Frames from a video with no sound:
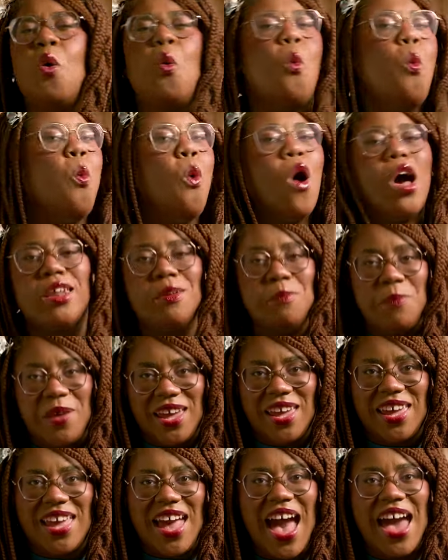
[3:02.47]
one
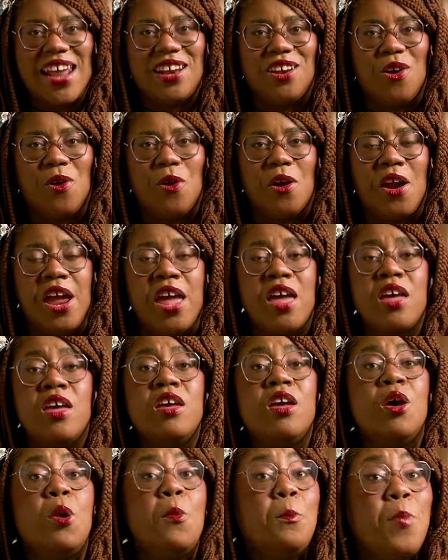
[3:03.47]
big category,
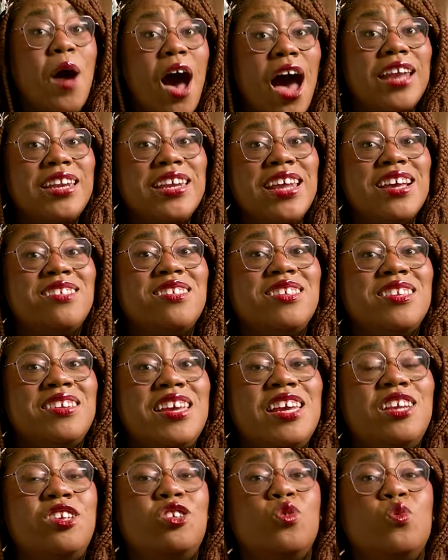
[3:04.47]
botanists
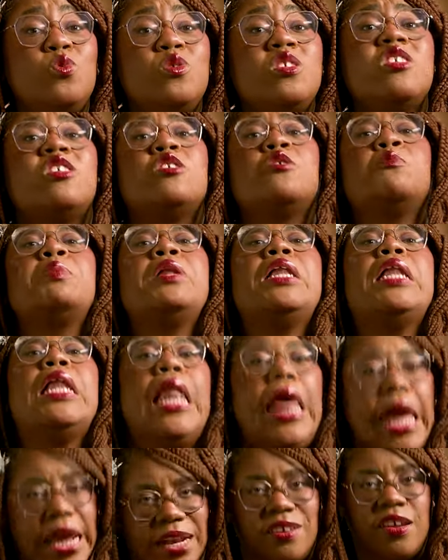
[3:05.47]
need to
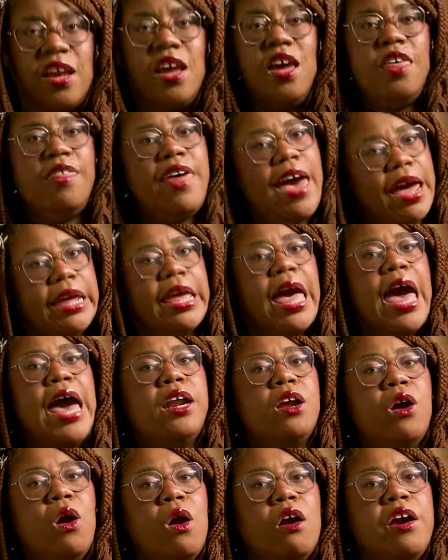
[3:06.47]
split that
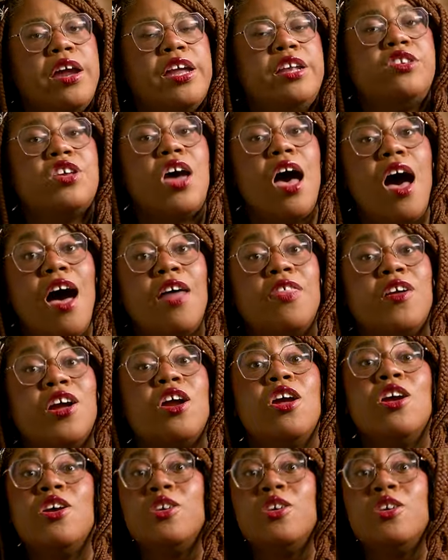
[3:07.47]
category into other,